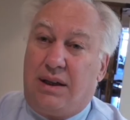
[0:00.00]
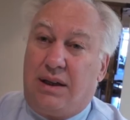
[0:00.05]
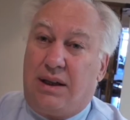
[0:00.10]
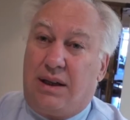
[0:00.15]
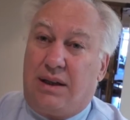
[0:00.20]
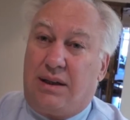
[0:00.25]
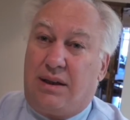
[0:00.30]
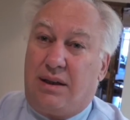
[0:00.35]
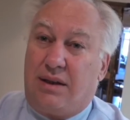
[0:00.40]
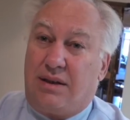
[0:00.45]

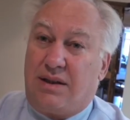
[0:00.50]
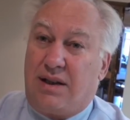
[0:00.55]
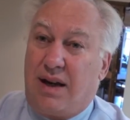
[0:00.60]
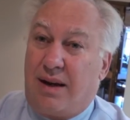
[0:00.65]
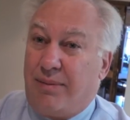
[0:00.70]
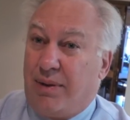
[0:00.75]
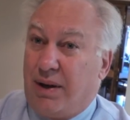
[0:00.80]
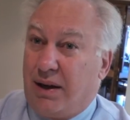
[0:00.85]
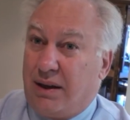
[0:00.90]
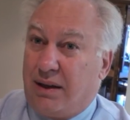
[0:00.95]
that the
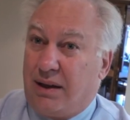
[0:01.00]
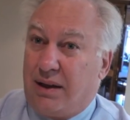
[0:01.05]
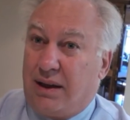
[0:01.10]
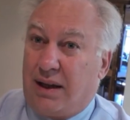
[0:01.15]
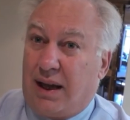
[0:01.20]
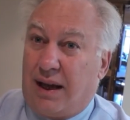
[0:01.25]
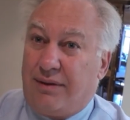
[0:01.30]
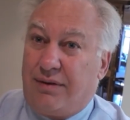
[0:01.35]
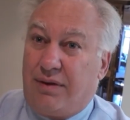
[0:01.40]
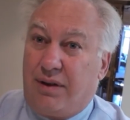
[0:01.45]
Seme, the
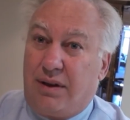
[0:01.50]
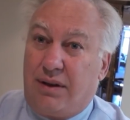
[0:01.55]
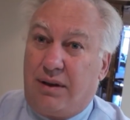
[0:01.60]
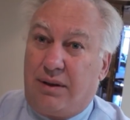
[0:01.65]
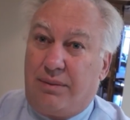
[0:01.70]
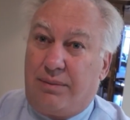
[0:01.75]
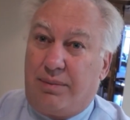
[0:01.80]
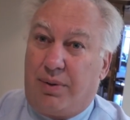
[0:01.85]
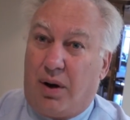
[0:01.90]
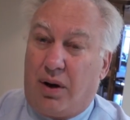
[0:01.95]

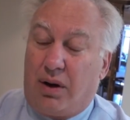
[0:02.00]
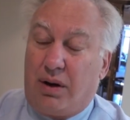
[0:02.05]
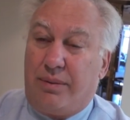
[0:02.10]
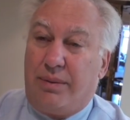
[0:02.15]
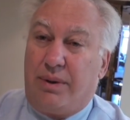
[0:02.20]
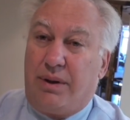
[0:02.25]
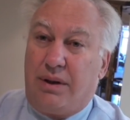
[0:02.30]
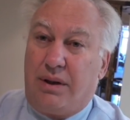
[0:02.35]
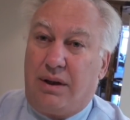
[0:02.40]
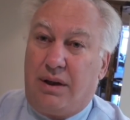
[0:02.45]
Latvian
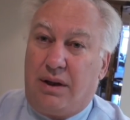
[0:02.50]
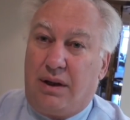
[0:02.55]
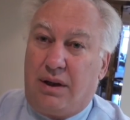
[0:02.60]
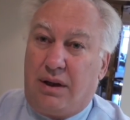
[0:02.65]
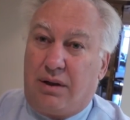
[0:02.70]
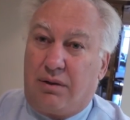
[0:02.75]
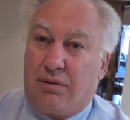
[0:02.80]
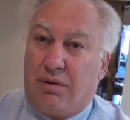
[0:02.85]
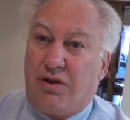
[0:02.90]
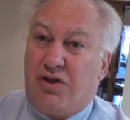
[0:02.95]
parliament,
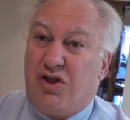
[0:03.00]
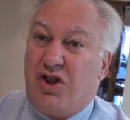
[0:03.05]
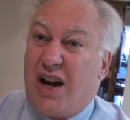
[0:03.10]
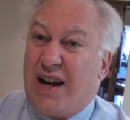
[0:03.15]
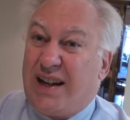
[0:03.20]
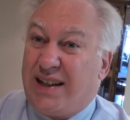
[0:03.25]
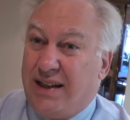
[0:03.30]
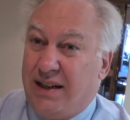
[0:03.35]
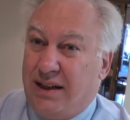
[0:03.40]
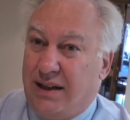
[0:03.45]

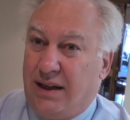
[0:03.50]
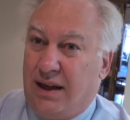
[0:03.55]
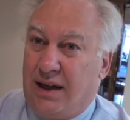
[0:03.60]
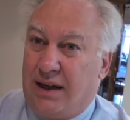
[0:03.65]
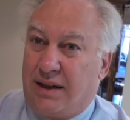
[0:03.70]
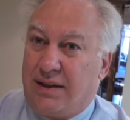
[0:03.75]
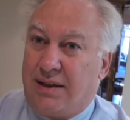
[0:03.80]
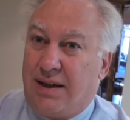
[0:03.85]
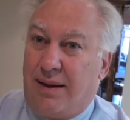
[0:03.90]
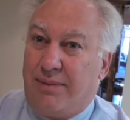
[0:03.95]
rejected an
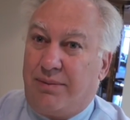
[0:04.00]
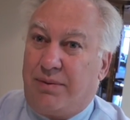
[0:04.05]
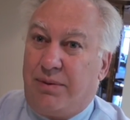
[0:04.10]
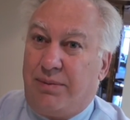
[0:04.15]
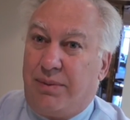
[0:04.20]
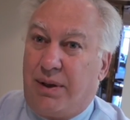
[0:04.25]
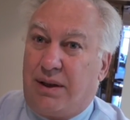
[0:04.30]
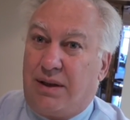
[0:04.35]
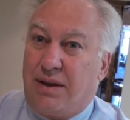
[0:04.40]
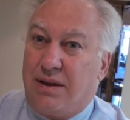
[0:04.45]
attempt to
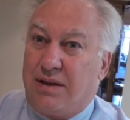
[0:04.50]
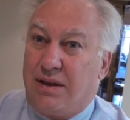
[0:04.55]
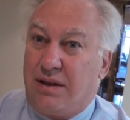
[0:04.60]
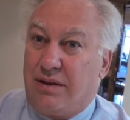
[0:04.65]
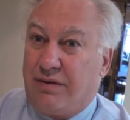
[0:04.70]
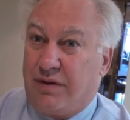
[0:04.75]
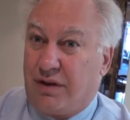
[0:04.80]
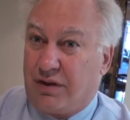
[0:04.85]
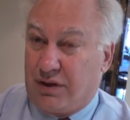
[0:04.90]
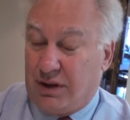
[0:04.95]
make this an
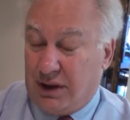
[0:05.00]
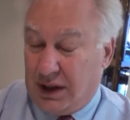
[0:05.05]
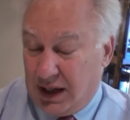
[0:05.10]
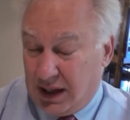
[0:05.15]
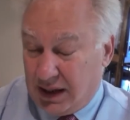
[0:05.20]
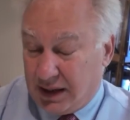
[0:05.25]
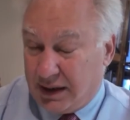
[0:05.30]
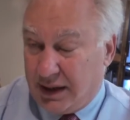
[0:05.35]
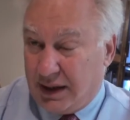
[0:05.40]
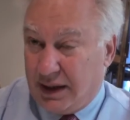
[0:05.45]
official
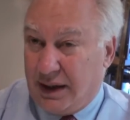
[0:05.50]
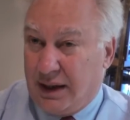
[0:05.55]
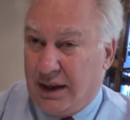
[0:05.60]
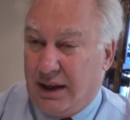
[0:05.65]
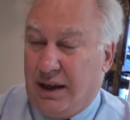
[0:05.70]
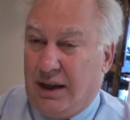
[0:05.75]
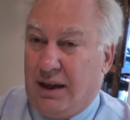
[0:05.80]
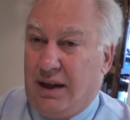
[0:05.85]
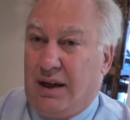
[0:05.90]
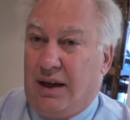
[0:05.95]
holiday.
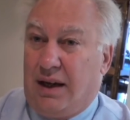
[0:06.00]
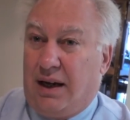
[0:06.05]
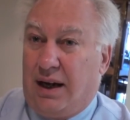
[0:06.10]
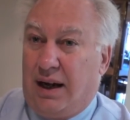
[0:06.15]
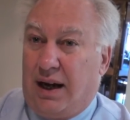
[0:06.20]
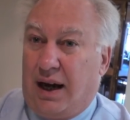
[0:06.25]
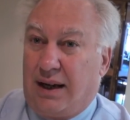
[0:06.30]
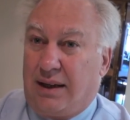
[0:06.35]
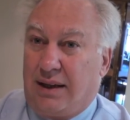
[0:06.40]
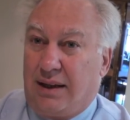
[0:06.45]

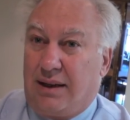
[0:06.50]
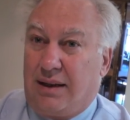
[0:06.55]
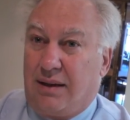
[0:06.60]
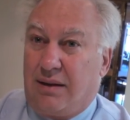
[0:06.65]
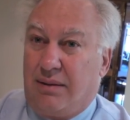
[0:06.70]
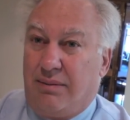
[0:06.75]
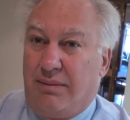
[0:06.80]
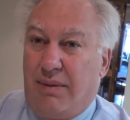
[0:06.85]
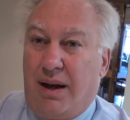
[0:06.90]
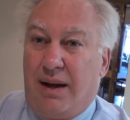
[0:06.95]
I think
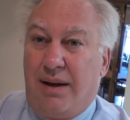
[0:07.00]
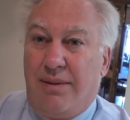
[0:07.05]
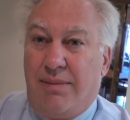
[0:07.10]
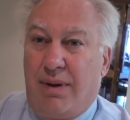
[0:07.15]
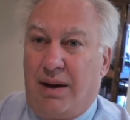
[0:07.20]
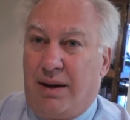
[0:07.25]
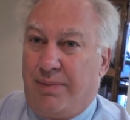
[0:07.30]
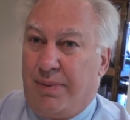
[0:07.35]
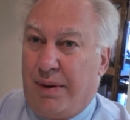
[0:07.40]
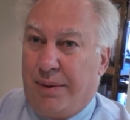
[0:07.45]
there are many,
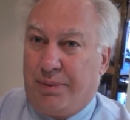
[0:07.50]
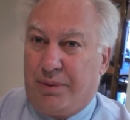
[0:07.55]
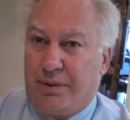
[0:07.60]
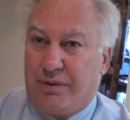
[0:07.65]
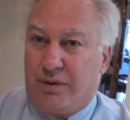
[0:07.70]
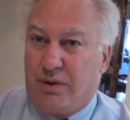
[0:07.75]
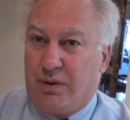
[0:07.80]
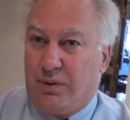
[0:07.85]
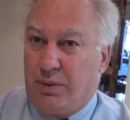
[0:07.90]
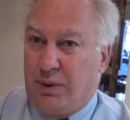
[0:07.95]
many people
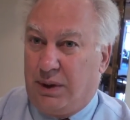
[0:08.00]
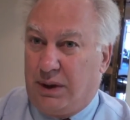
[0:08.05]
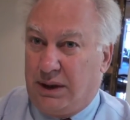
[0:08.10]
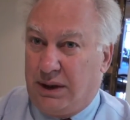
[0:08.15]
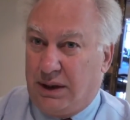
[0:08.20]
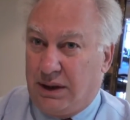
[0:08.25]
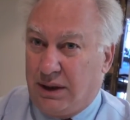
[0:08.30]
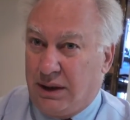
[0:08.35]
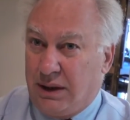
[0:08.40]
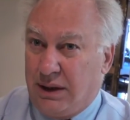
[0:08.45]
of goodwill
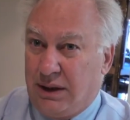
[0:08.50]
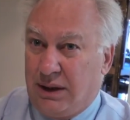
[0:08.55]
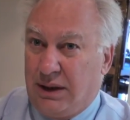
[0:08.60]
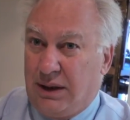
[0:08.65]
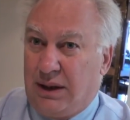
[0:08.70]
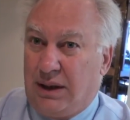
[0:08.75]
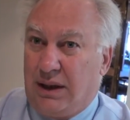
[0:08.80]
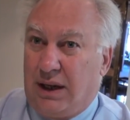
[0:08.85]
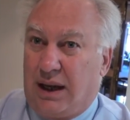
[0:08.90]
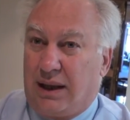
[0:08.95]
here.
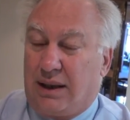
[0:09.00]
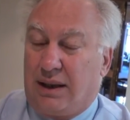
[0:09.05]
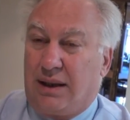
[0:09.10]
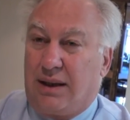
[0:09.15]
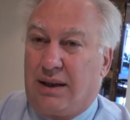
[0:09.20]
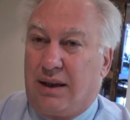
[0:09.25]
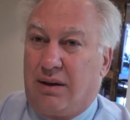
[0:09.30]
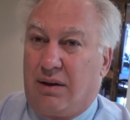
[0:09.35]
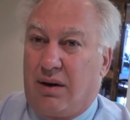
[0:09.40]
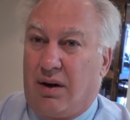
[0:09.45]
I
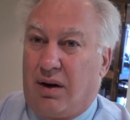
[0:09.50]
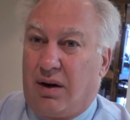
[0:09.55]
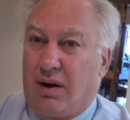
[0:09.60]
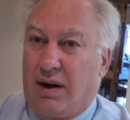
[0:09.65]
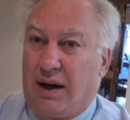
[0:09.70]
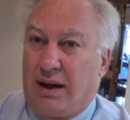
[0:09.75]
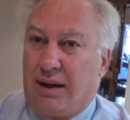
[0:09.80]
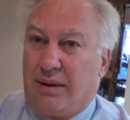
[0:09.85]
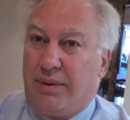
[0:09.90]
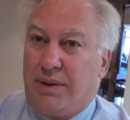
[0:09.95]
think there are
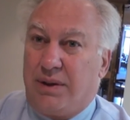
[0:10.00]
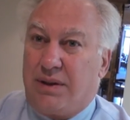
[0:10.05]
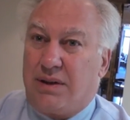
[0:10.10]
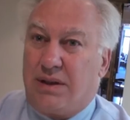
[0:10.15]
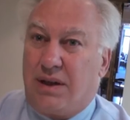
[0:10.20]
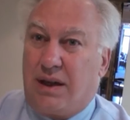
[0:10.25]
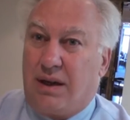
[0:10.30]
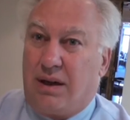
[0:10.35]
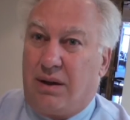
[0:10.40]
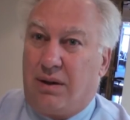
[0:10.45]
elements
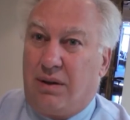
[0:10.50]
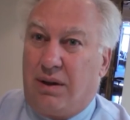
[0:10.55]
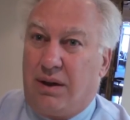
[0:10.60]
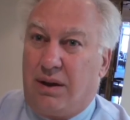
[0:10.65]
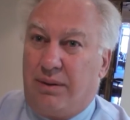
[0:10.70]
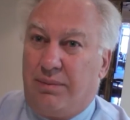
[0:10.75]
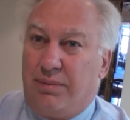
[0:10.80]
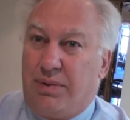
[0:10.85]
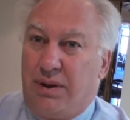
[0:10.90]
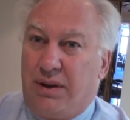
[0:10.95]
that
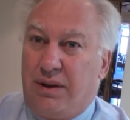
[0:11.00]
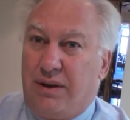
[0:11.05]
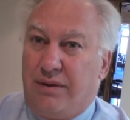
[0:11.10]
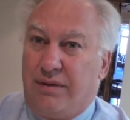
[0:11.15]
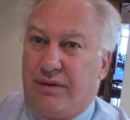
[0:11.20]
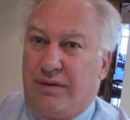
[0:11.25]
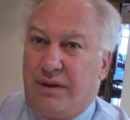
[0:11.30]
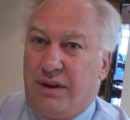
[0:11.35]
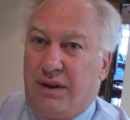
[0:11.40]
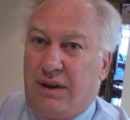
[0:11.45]

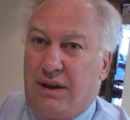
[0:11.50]
believe